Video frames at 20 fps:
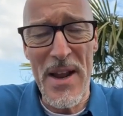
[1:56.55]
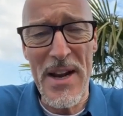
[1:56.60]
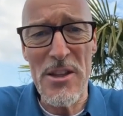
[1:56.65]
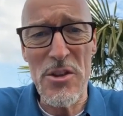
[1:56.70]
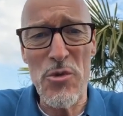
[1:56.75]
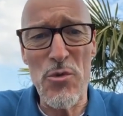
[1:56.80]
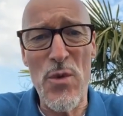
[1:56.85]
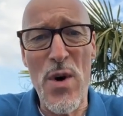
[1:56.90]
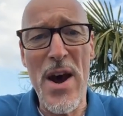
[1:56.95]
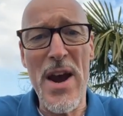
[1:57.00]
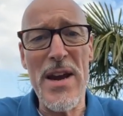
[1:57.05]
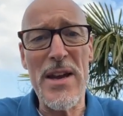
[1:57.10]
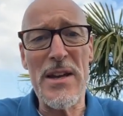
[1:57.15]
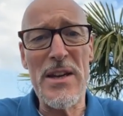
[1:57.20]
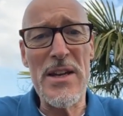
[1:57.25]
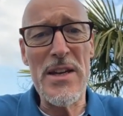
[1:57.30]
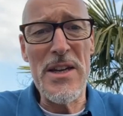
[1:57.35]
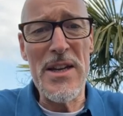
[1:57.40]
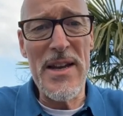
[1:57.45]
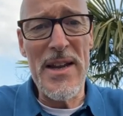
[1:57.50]
That's
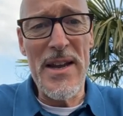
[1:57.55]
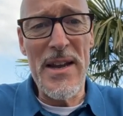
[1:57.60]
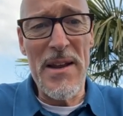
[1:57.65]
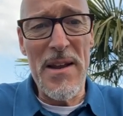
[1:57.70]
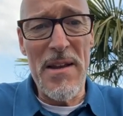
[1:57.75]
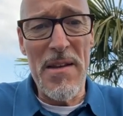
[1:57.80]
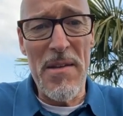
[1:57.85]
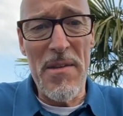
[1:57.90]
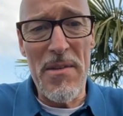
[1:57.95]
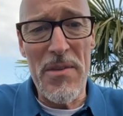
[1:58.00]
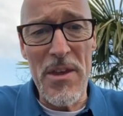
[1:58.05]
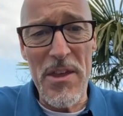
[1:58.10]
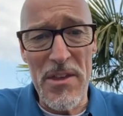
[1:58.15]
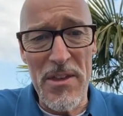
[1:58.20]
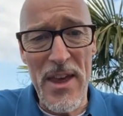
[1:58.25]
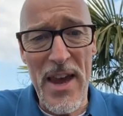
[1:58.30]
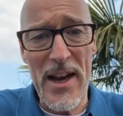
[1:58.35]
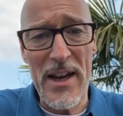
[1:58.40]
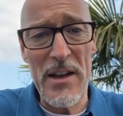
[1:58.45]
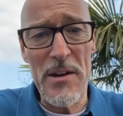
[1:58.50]
why
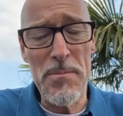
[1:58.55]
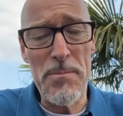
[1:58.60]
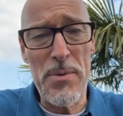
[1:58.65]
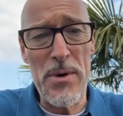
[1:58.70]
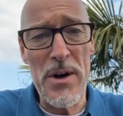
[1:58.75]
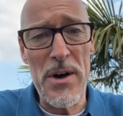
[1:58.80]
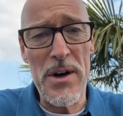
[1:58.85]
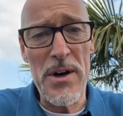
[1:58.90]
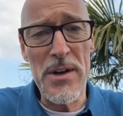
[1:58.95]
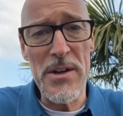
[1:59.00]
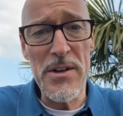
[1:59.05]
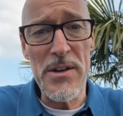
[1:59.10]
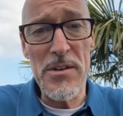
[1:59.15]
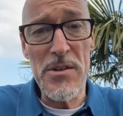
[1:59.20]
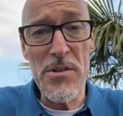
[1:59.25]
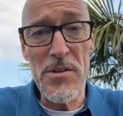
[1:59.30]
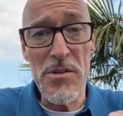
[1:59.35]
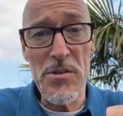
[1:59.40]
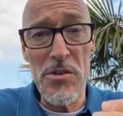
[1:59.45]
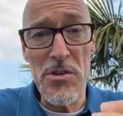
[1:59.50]
the second part,